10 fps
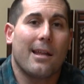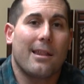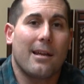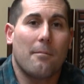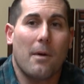
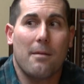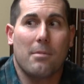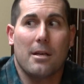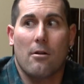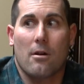there might
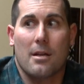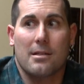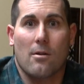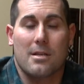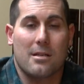be no
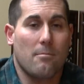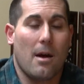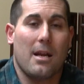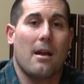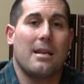consequences. You
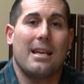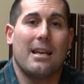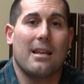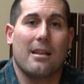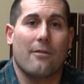might not need
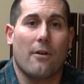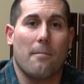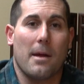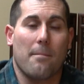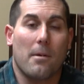anything
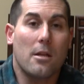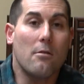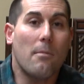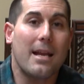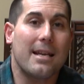from me. But
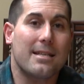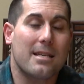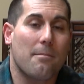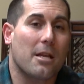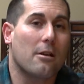you might need
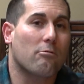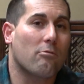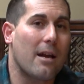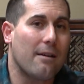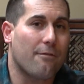something
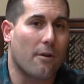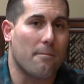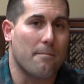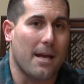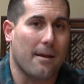great
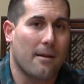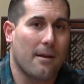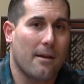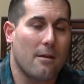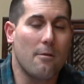from me.
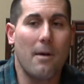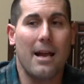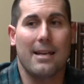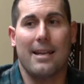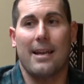You
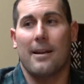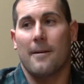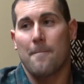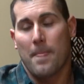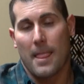might
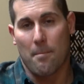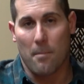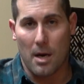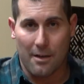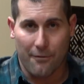need
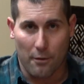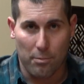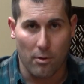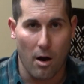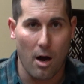money for
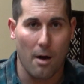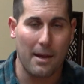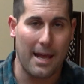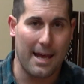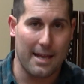prom
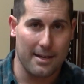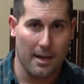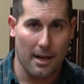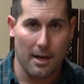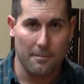
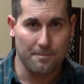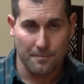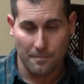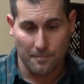and